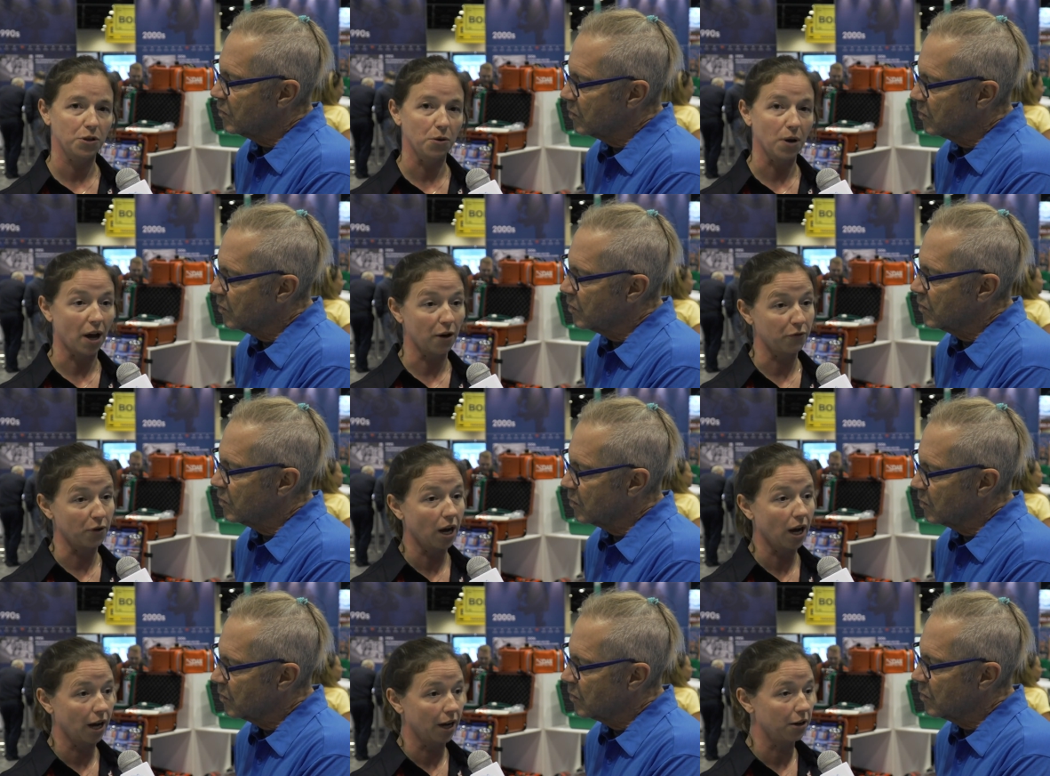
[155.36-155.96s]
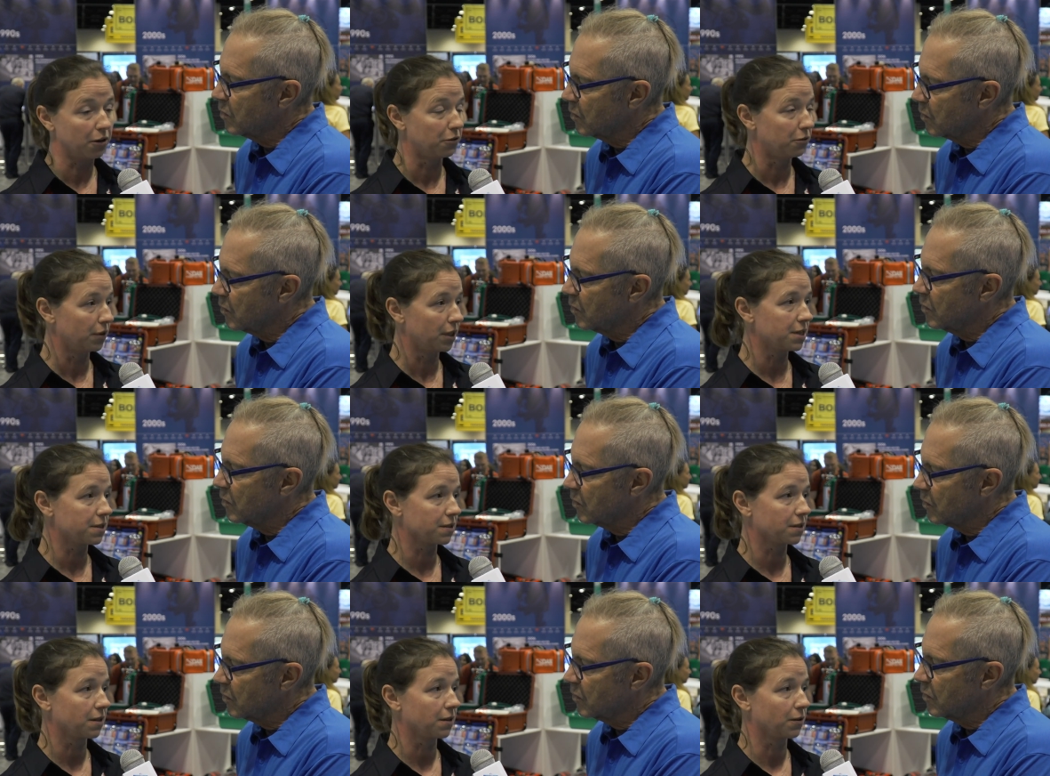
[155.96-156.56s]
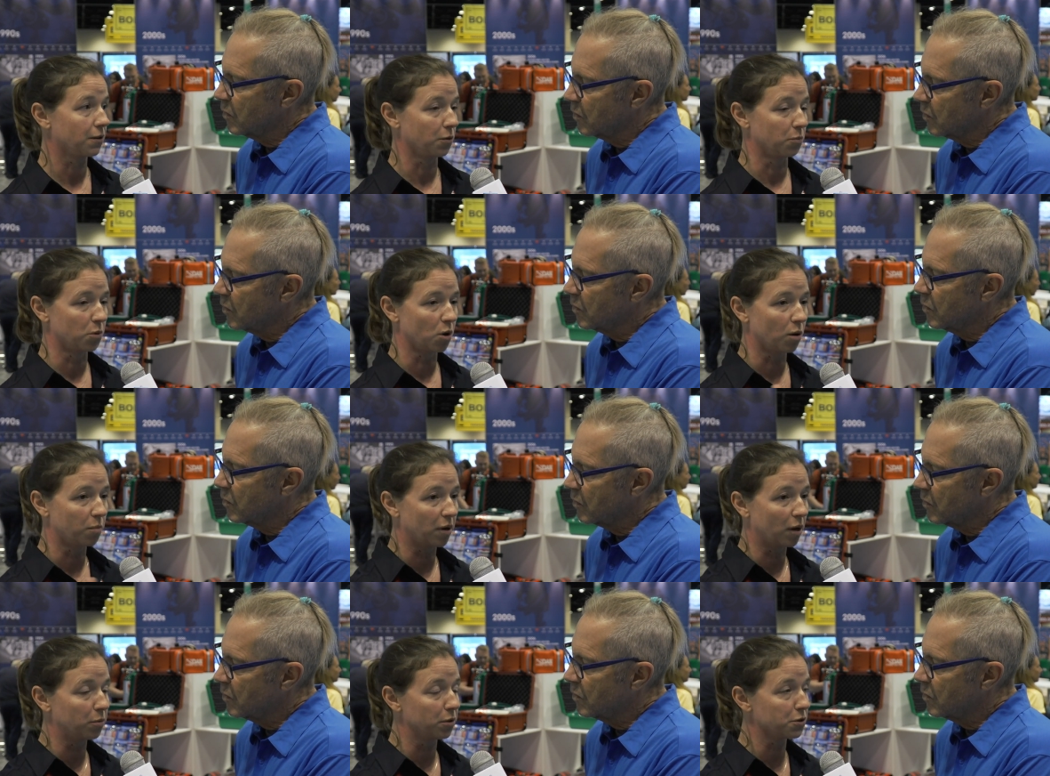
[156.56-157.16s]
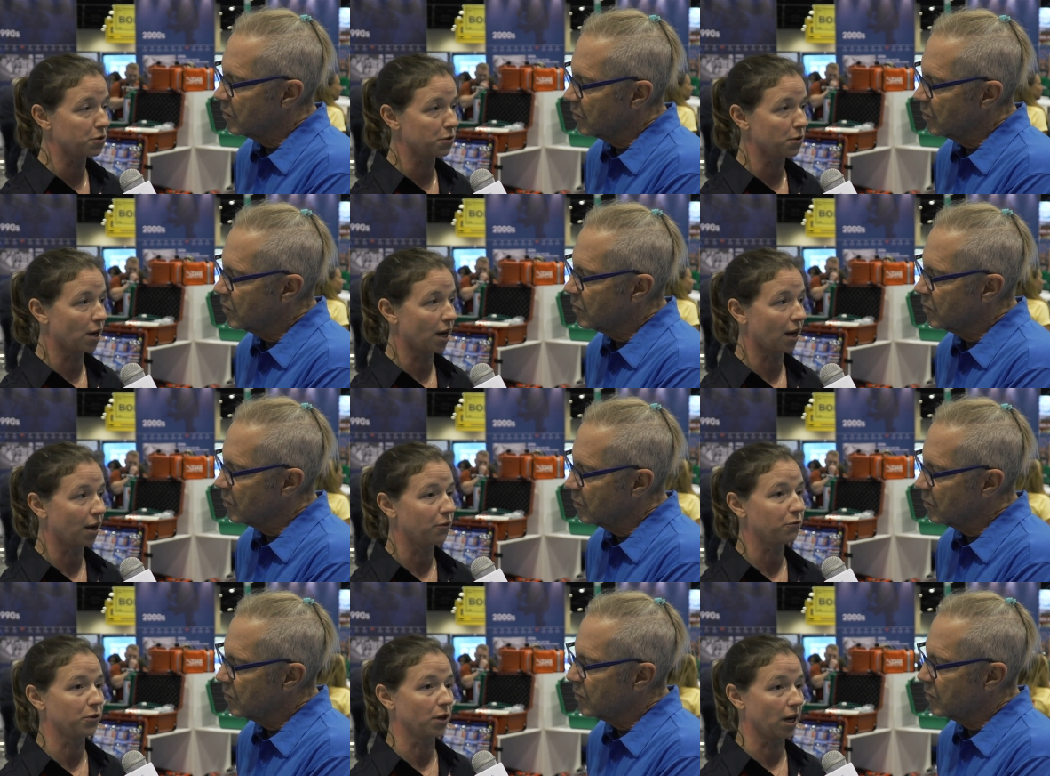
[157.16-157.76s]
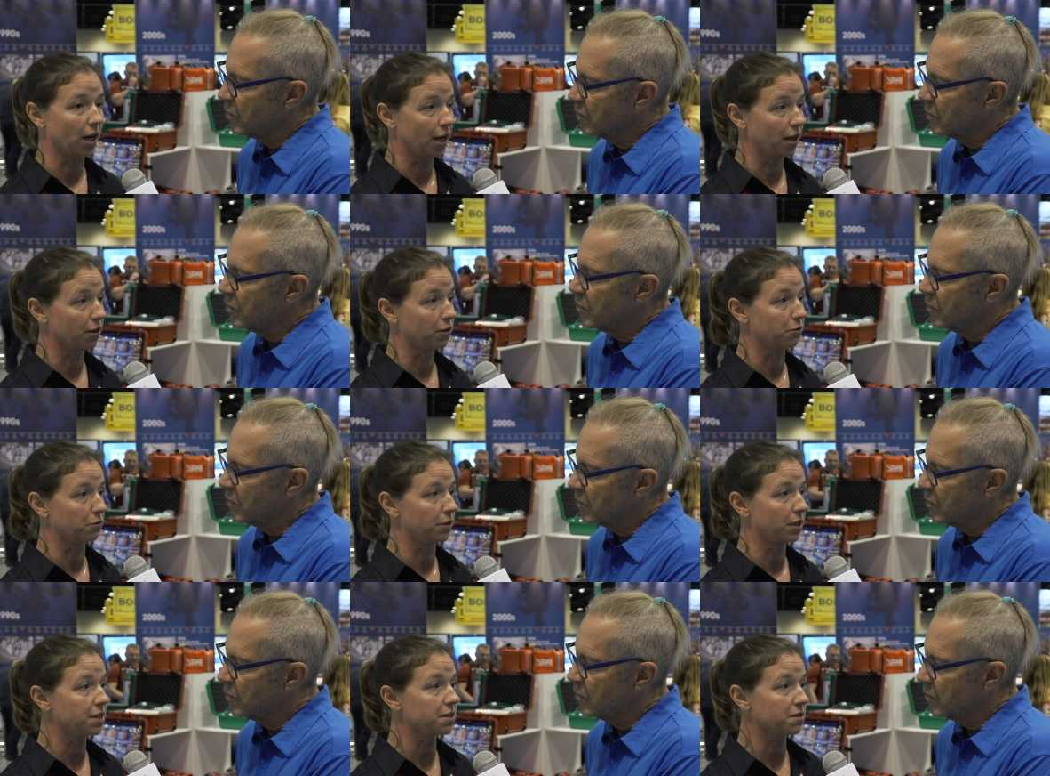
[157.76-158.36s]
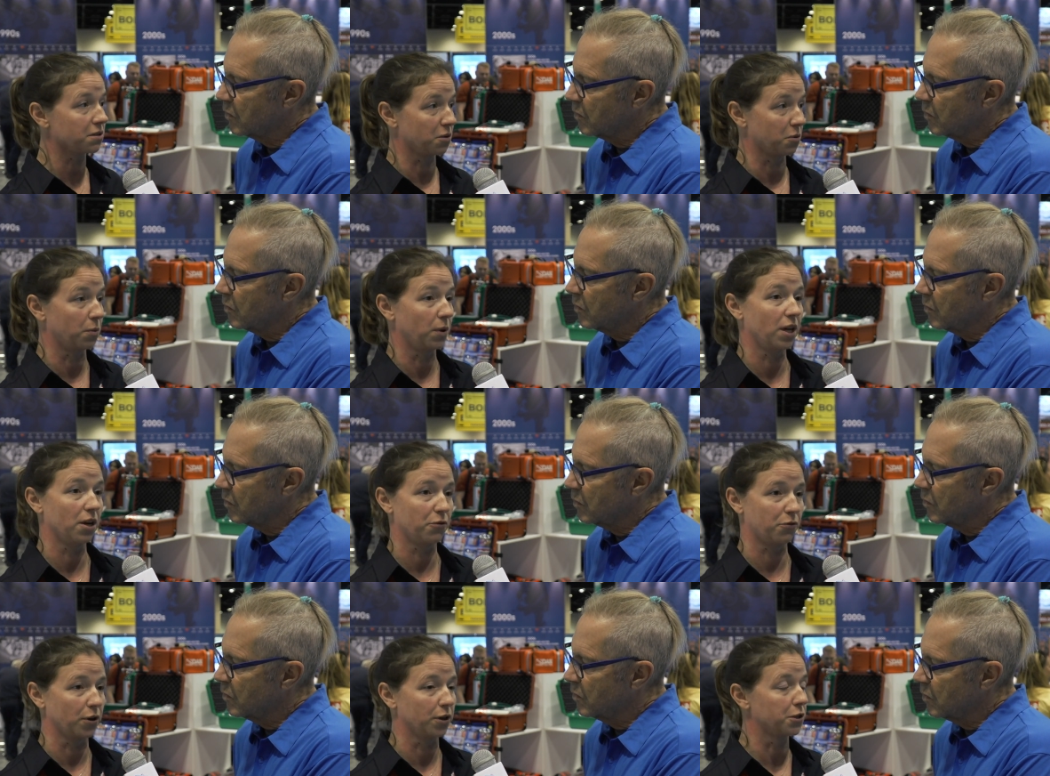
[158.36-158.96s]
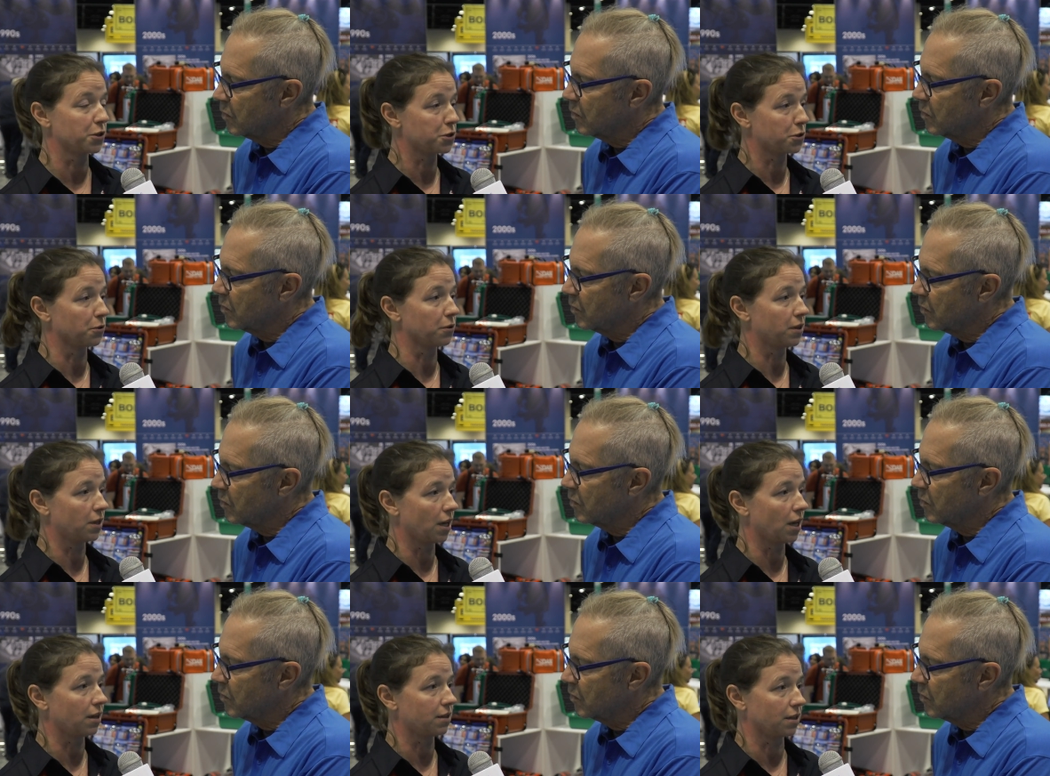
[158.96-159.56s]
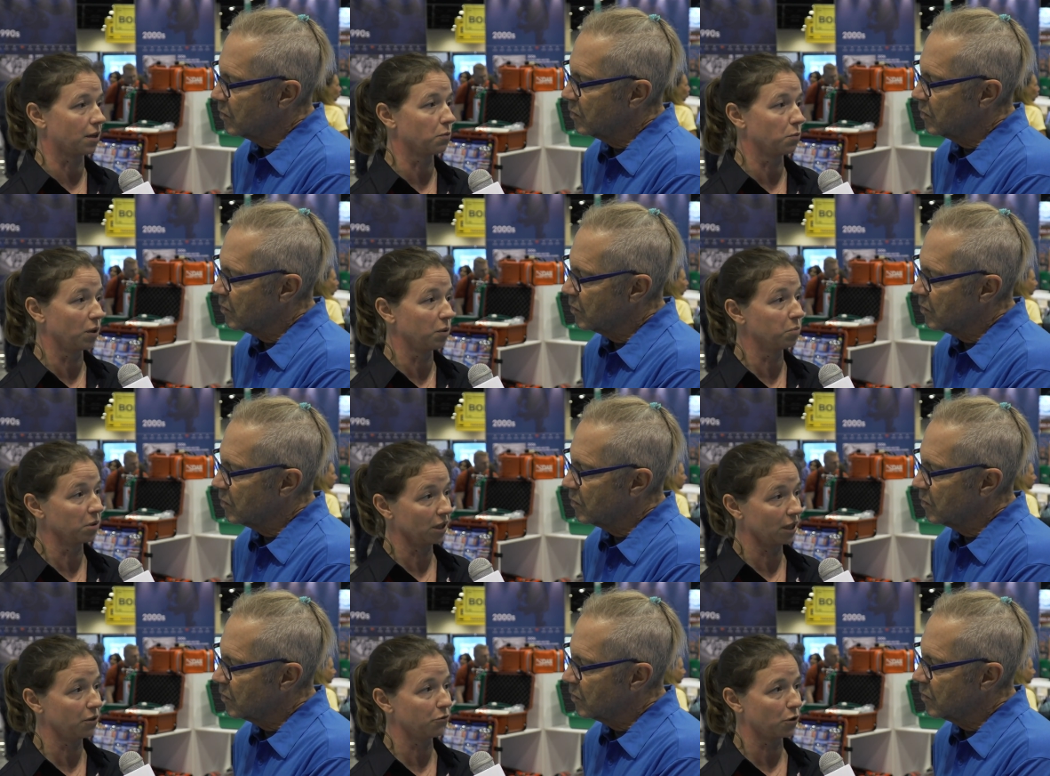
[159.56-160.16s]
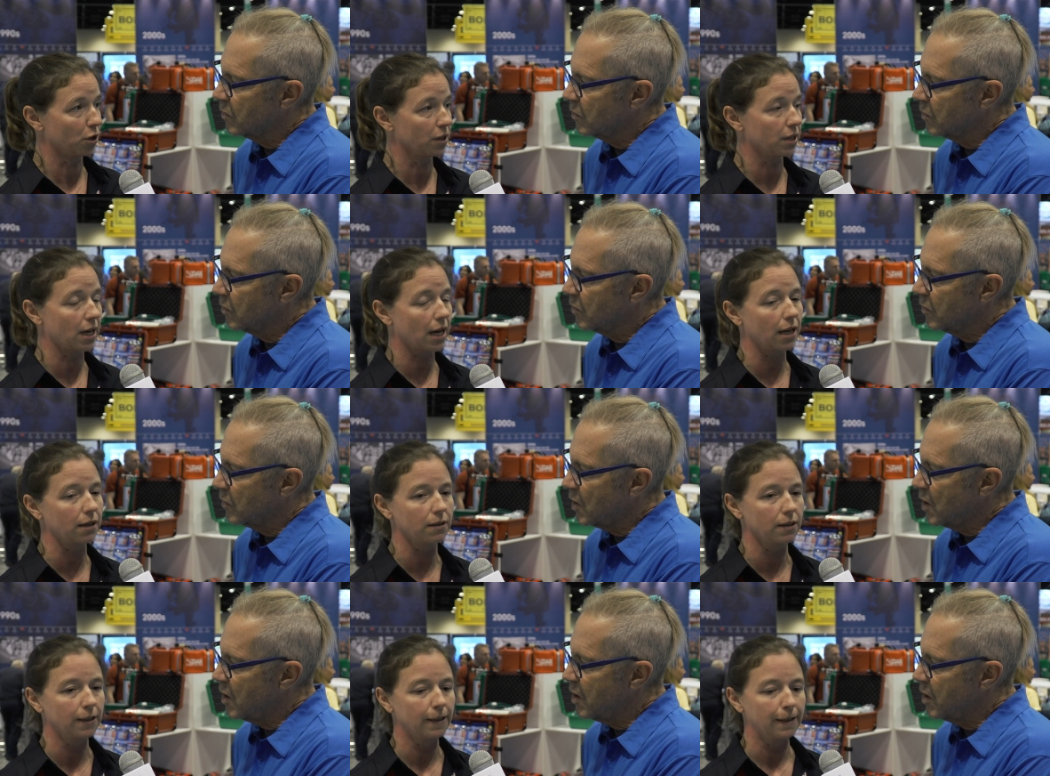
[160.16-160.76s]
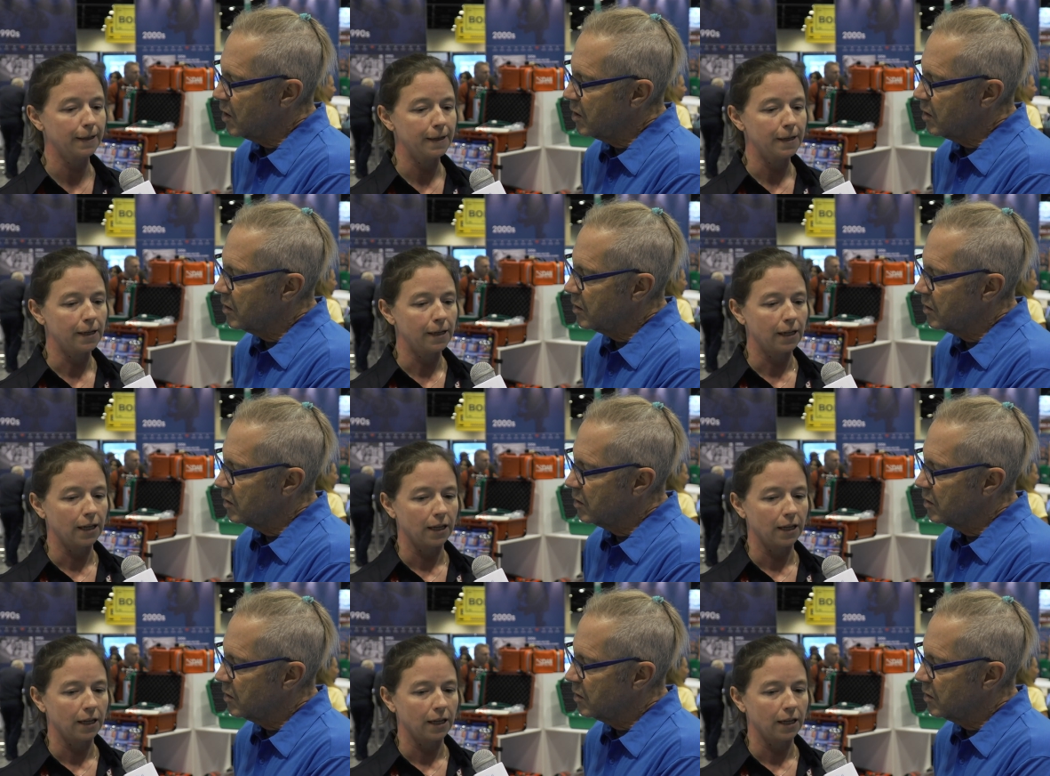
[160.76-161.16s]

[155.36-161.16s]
Speaker 1: you have a higher risk. The more bubbles you have, the higher the risk. We have understood that, and we believe all that. Uh -huh.